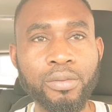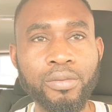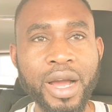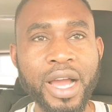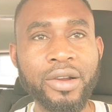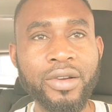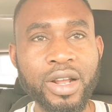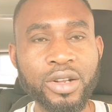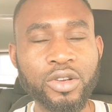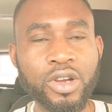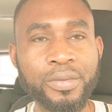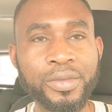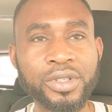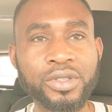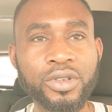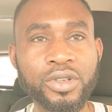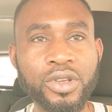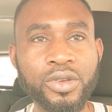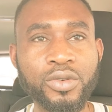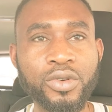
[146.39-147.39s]
Migrants
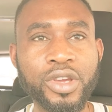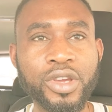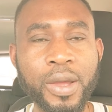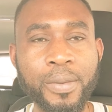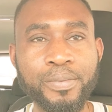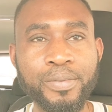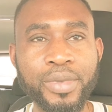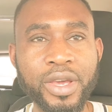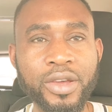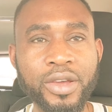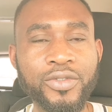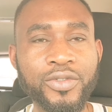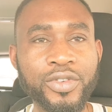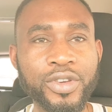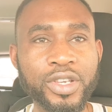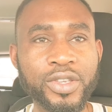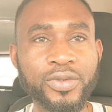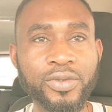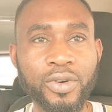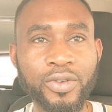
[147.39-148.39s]
coming to the UK pay
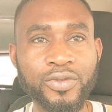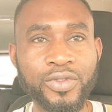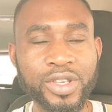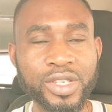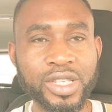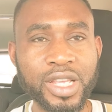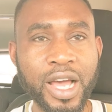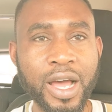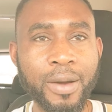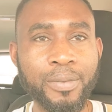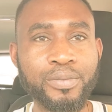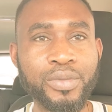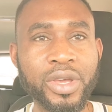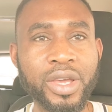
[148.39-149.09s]
fees for visa,